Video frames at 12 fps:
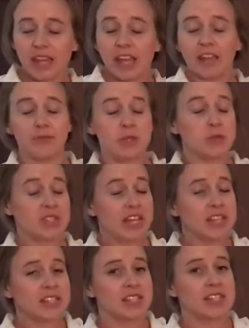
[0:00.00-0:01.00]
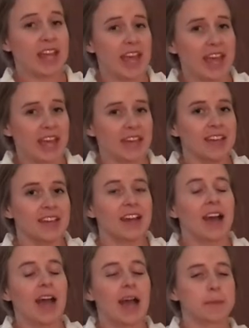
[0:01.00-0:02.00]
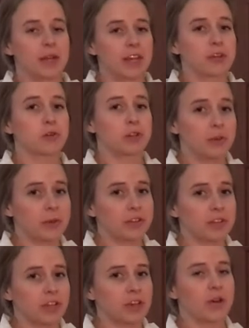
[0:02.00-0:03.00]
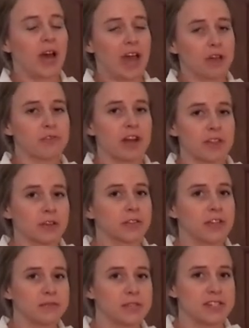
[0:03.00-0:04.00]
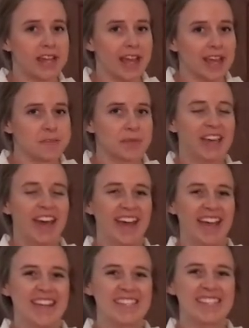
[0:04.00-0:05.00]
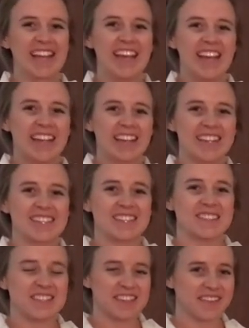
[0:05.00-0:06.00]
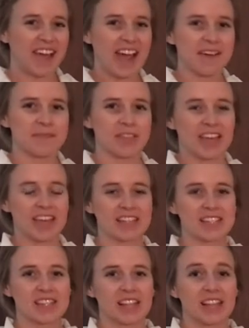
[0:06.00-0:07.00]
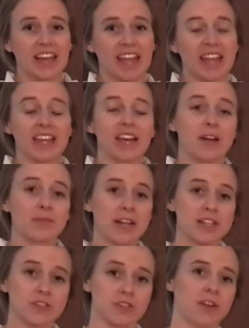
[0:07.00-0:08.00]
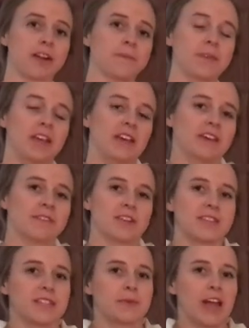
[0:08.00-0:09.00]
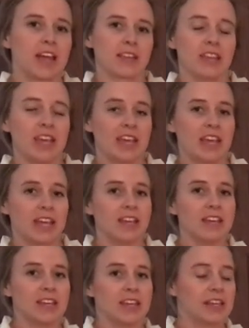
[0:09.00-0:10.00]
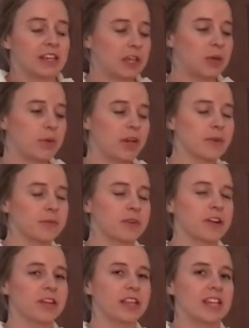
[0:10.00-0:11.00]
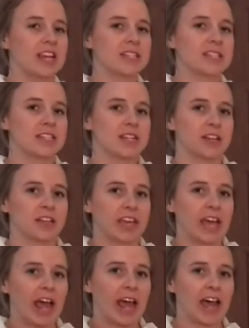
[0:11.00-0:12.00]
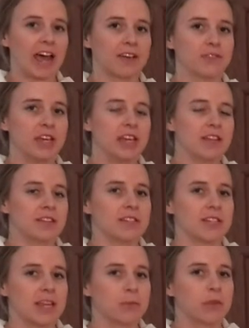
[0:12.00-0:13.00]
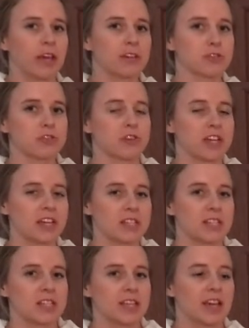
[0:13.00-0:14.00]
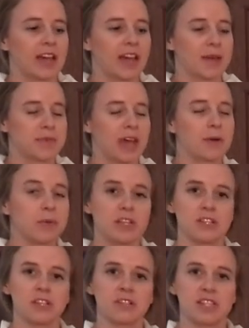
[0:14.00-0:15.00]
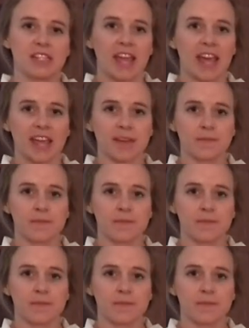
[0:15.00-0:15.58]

If you said today, I'm gonna agree with you. I'd rather live today because, because you do have things like a restroom versus back then, you wouldn't really necessarily have the same luxuries um, that we do today.